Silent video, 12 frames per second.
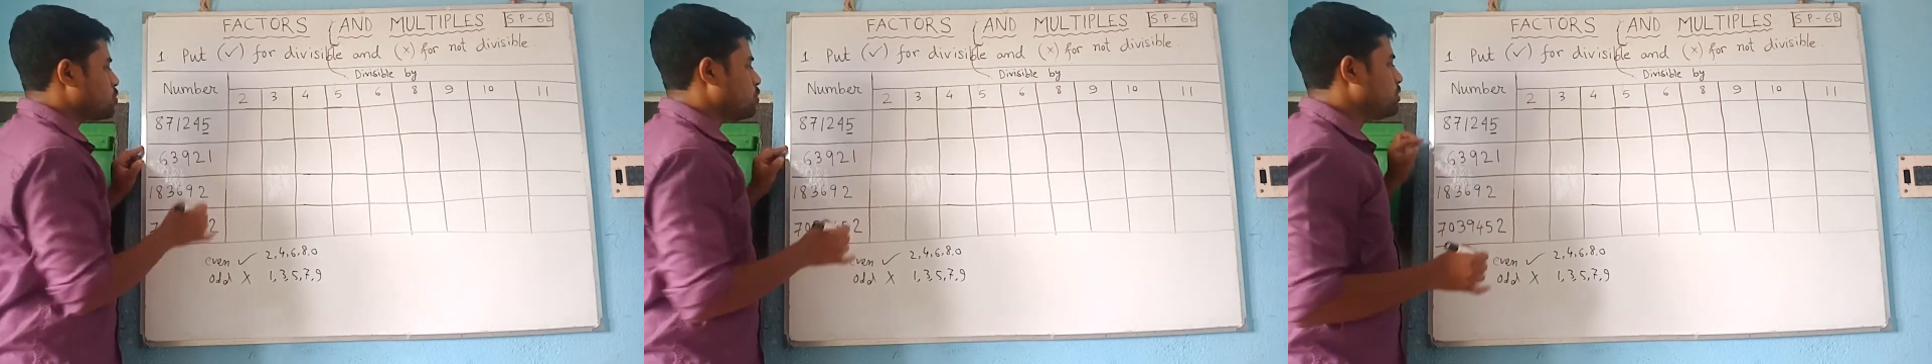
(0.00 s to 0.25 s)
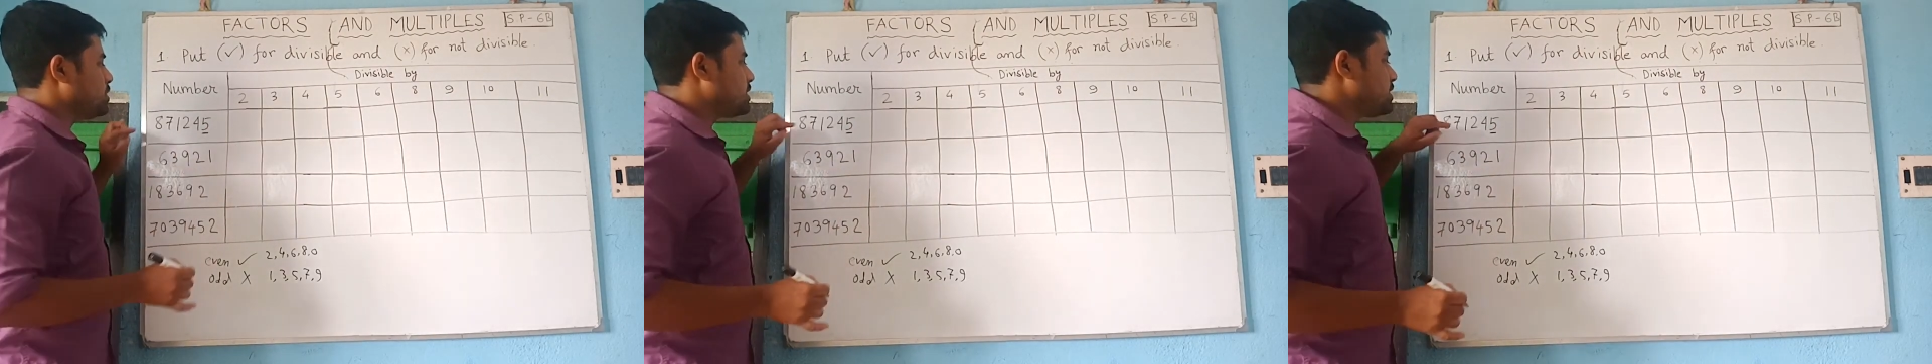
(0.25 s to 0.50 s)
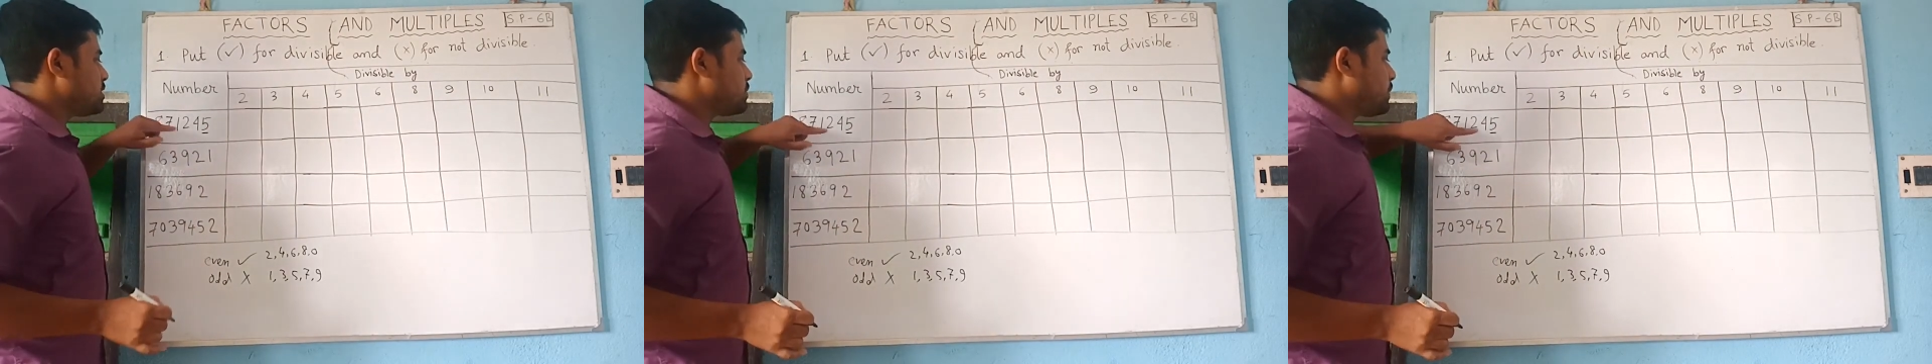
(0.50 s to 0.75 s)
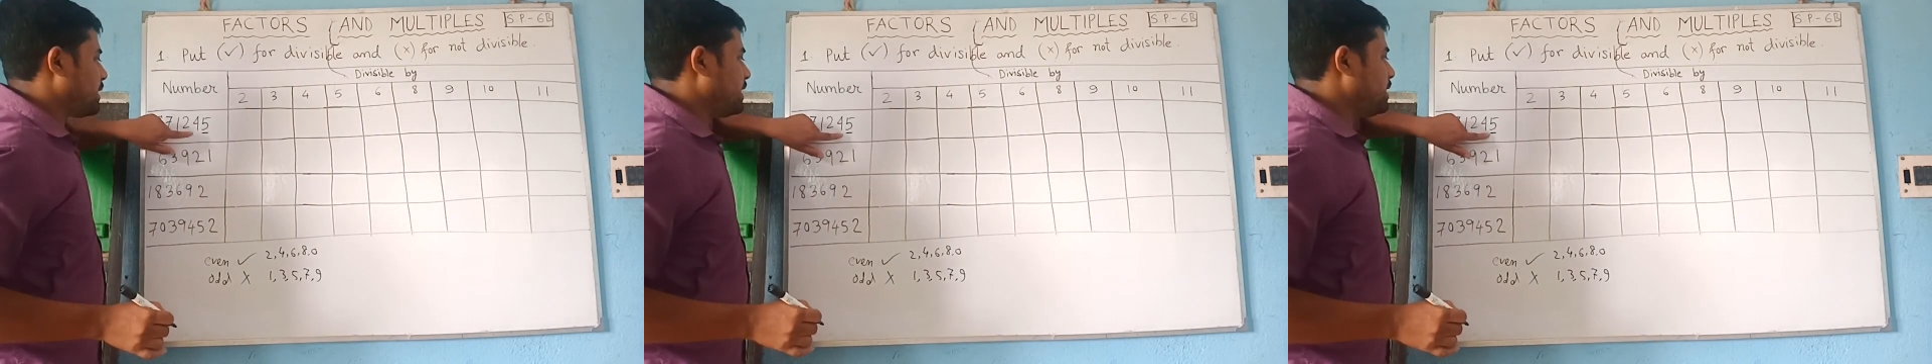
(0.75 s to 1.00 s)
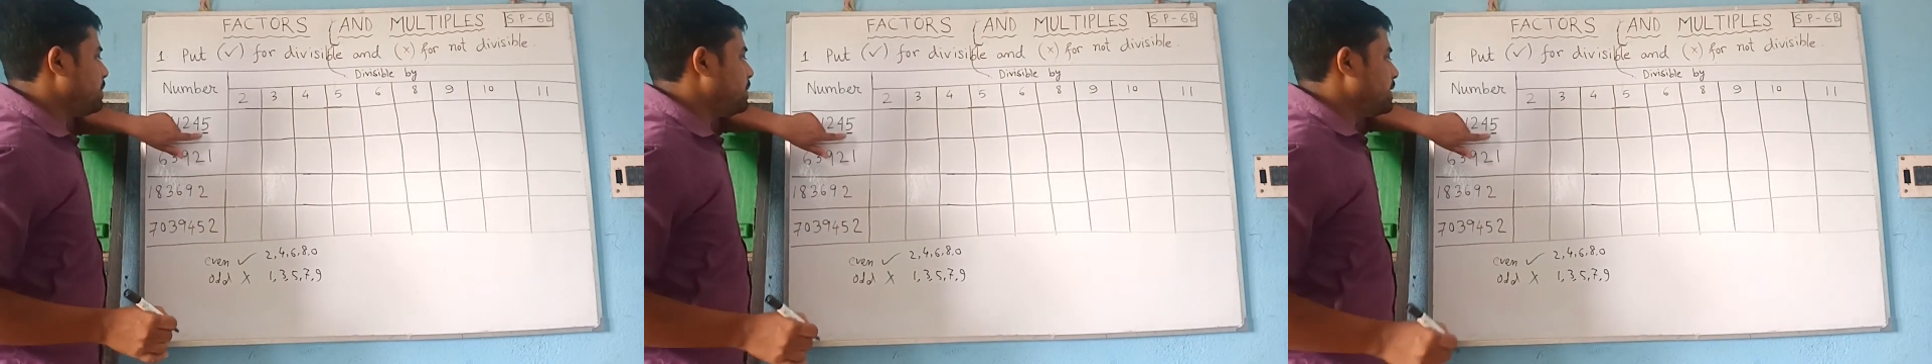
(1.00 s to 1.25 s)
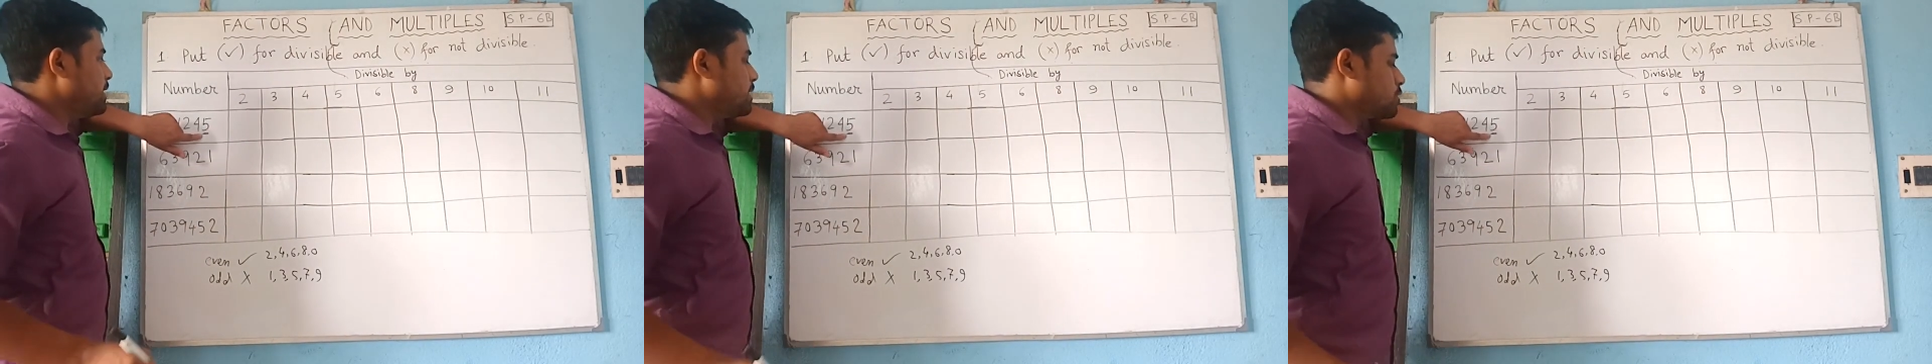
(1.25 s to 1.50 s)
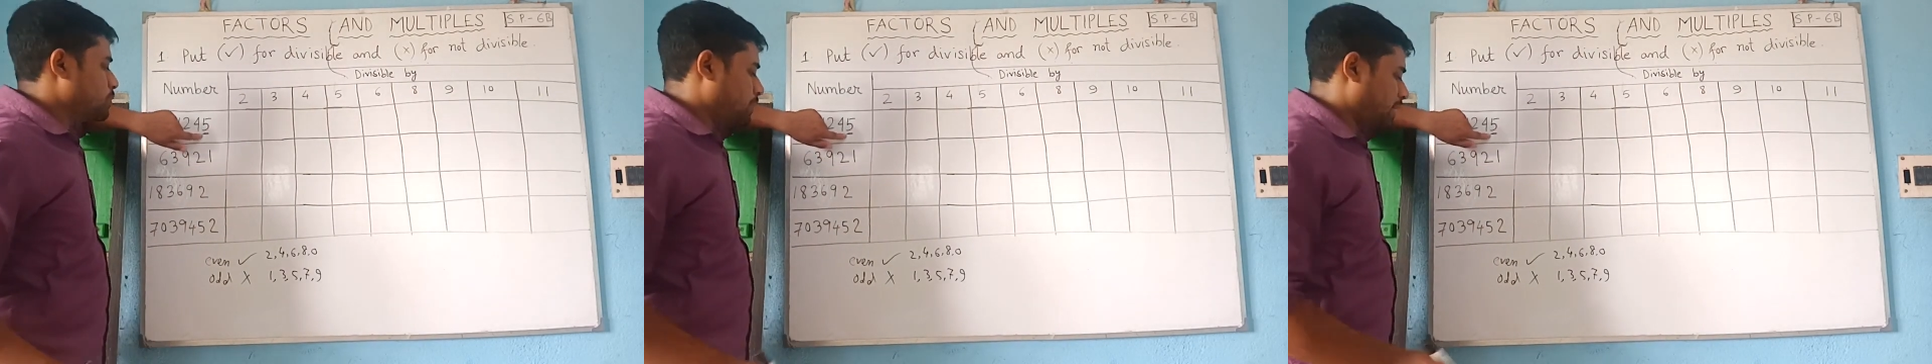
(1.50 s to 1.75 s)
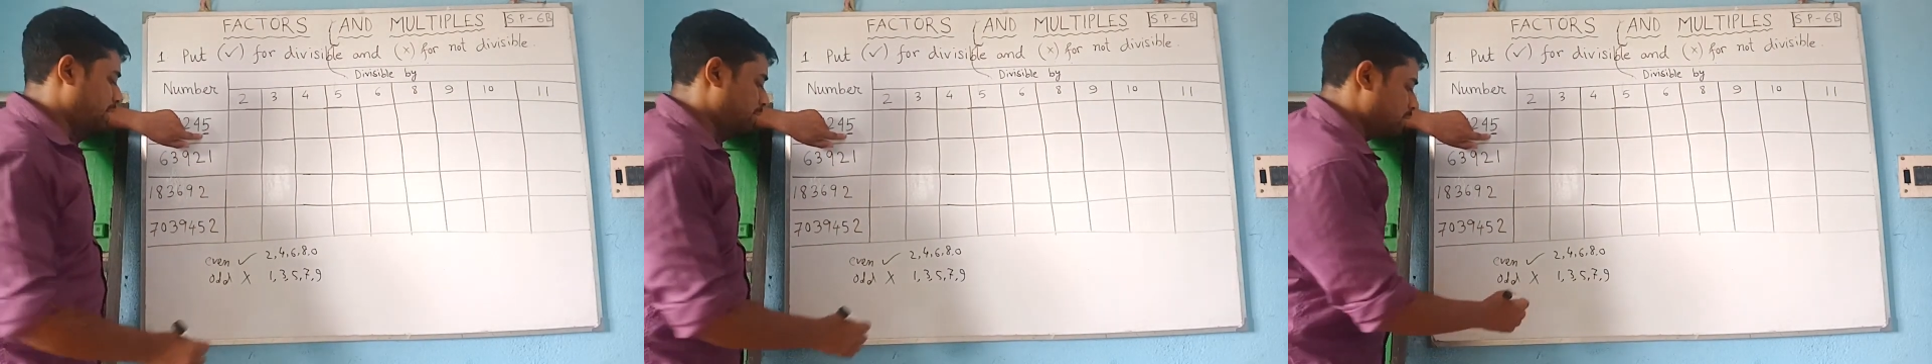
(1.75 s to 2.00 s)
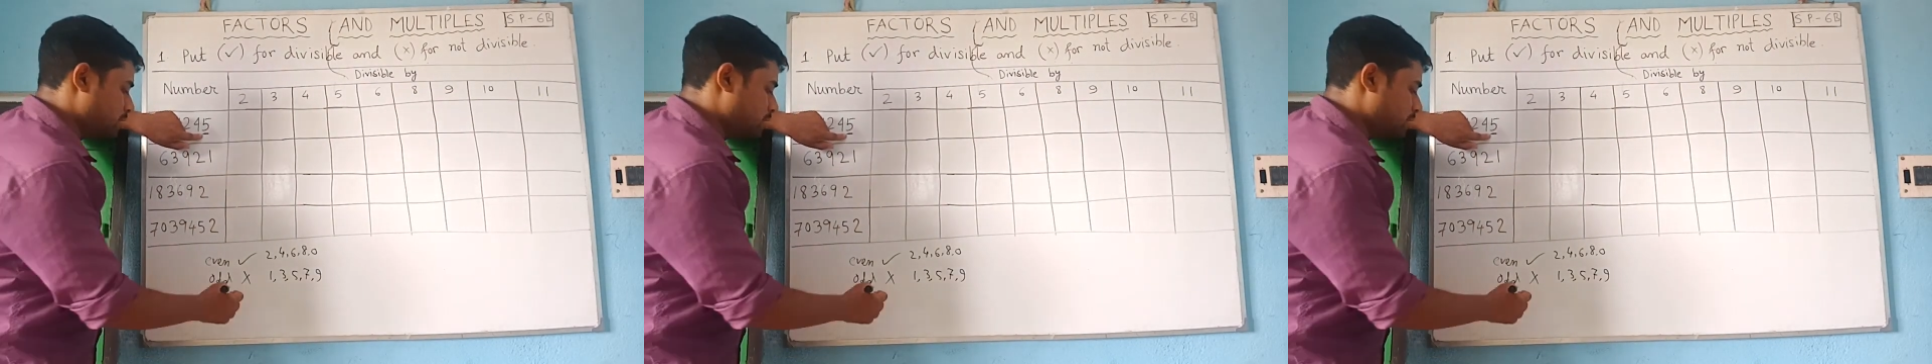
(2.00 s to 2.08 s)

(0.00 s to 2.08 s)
So this is 5. So 5 is